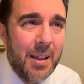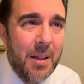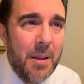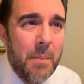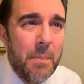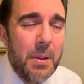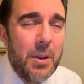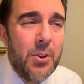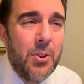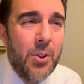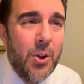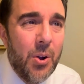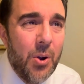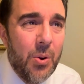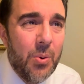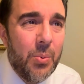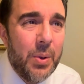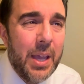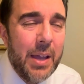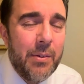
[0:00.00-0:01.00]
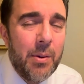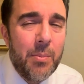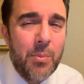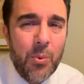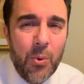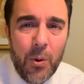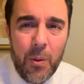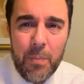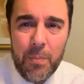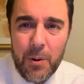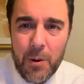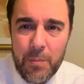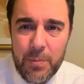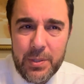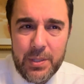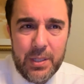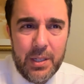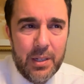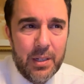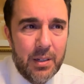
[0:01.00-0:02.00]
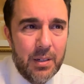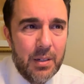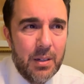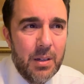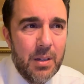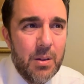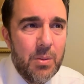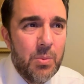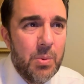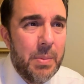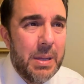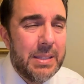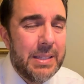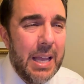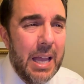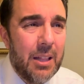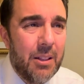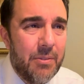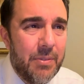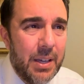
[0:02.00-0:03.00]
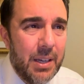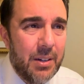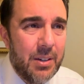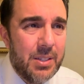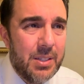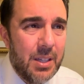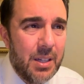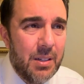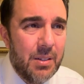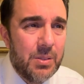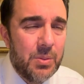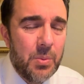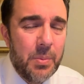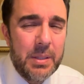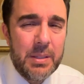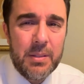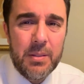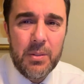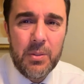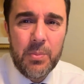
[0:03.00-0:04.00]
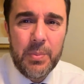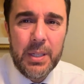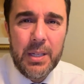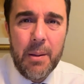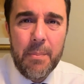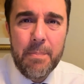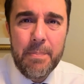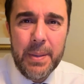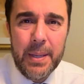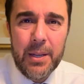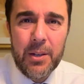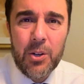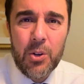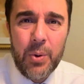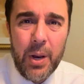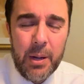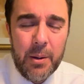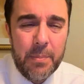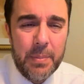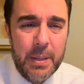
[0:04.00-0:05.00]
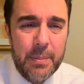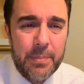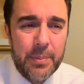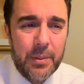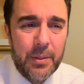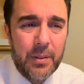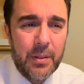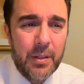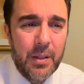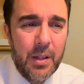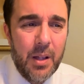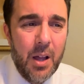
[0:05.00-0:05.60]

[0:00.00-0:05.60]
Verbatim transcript: But no, we have a moral purpose here. We're meant to elevate ourselves. We're meant to become bigger, greater people.